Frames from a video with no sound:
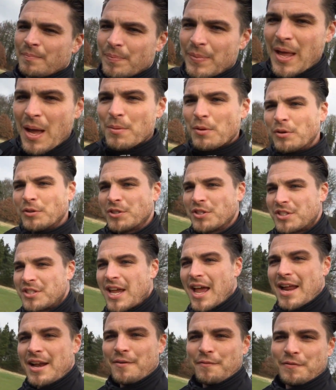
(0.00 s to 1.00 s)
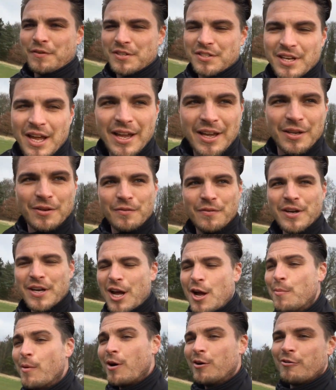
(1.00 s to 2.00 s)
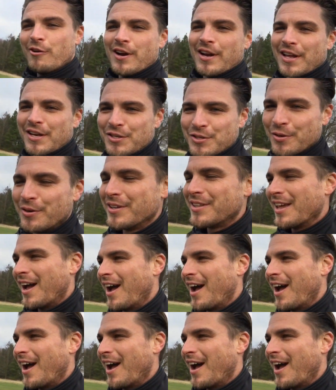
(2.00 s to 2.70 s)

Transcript: Now, I'm not just saying it for the sake of the video, but I really enjoyed